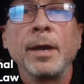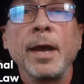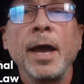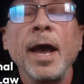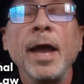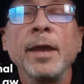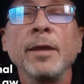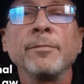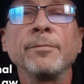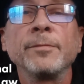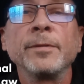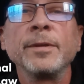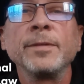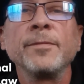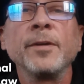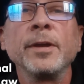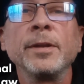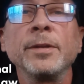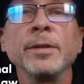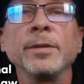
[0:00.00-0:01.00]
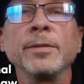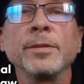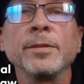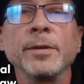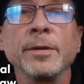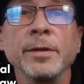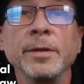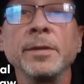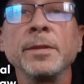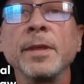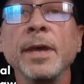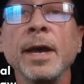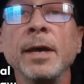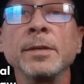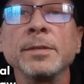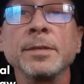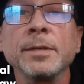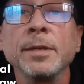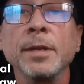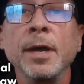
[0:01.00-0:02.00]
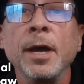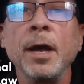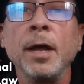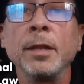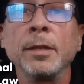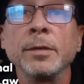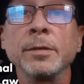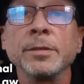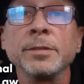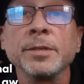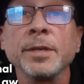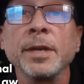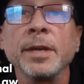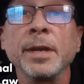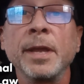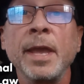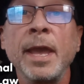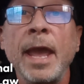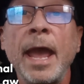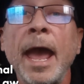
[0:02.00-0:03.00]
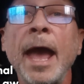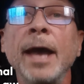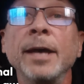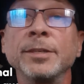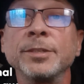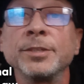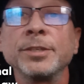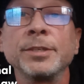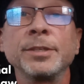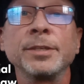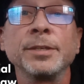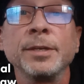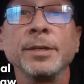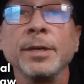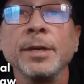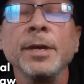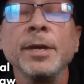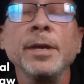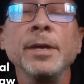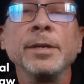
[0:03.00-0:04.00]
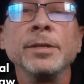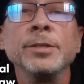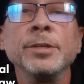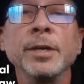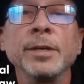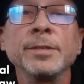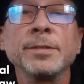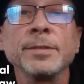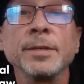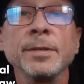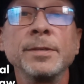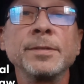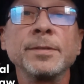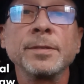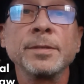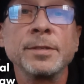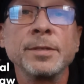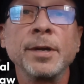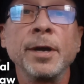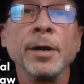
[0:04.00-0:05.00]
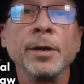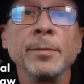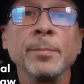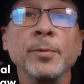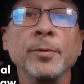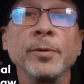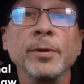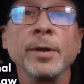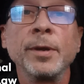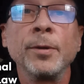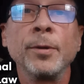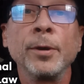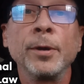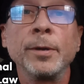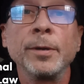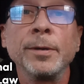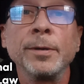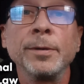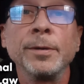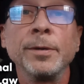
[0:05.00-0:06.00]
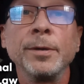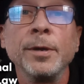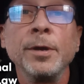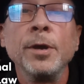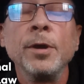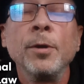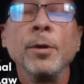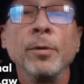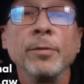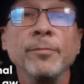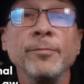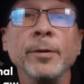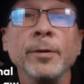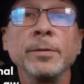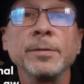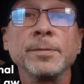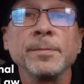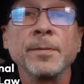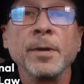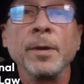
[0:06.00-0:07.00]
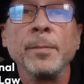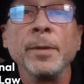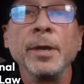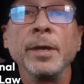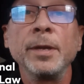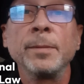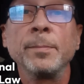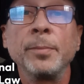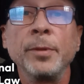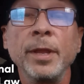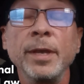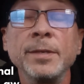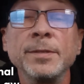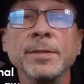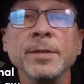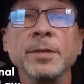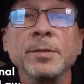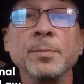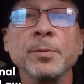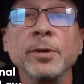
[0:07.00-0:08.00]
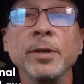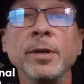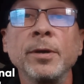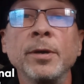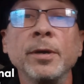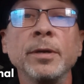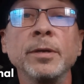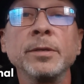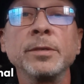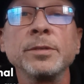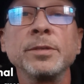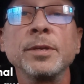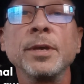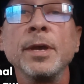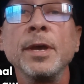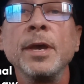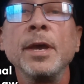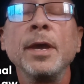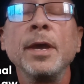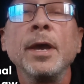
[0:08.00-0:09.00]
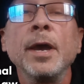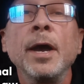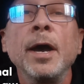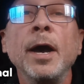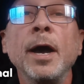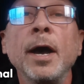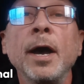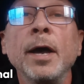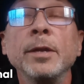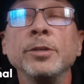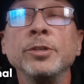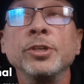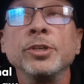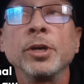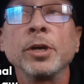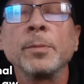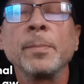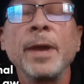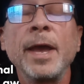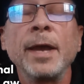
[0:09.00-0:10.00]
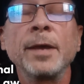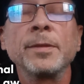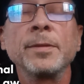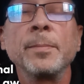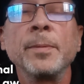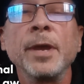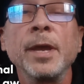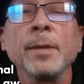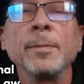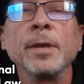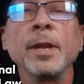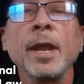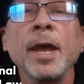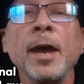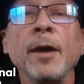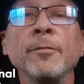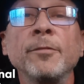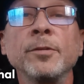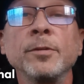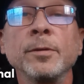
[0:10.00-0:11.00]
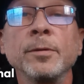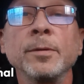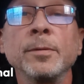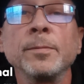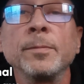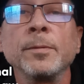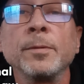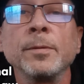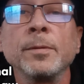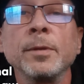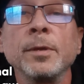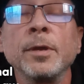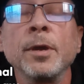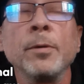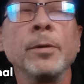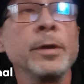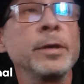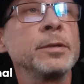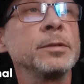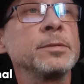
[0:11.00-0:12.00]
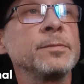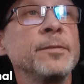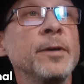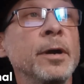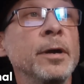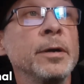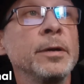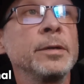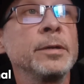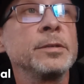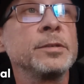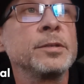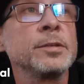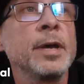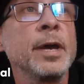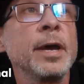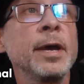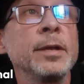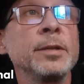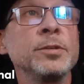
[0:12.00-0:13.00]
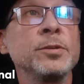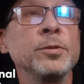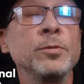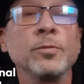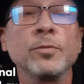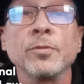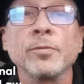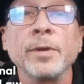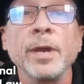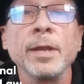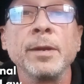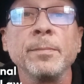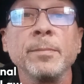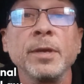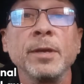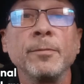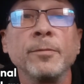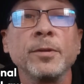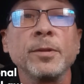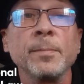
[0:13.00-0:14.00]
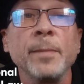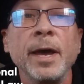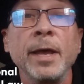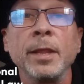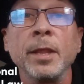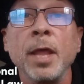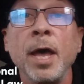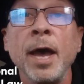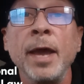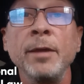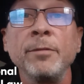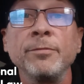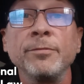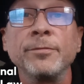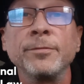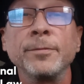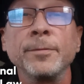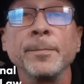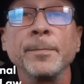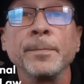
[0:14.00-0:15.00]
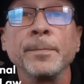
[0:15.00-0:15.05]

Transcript: I have refunded $30,000 in cash just since the start of pre-order, where folks have come in and placed these pre-orders, jerk back the payment after going as far as to threaten me with my life,